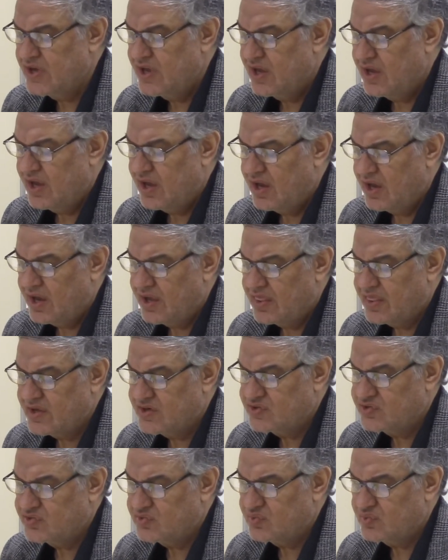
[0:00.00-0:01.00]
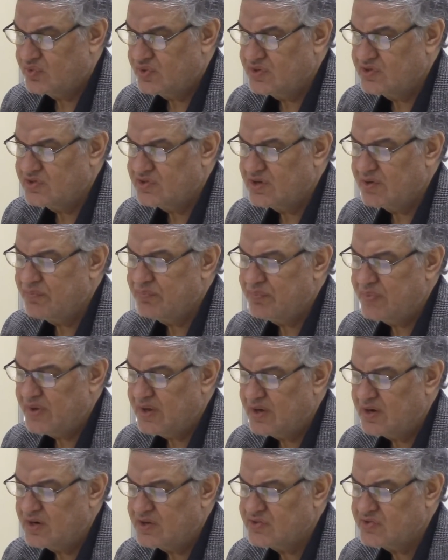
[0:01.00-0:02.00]
this when some
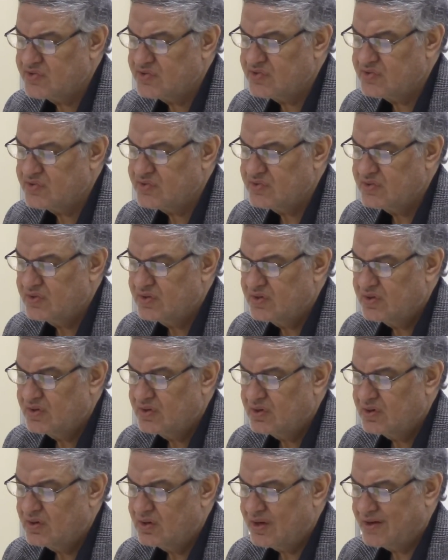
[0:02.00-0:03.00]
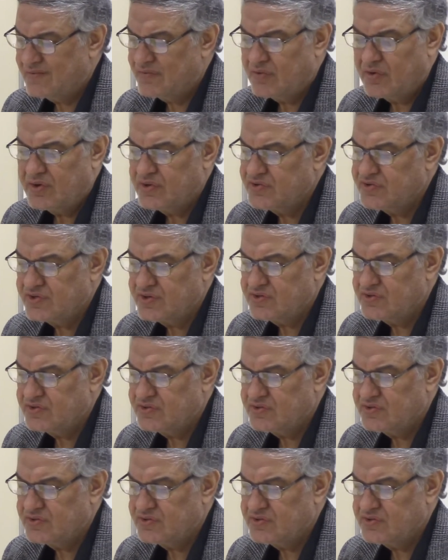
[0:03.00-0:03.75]
parents, like for instance,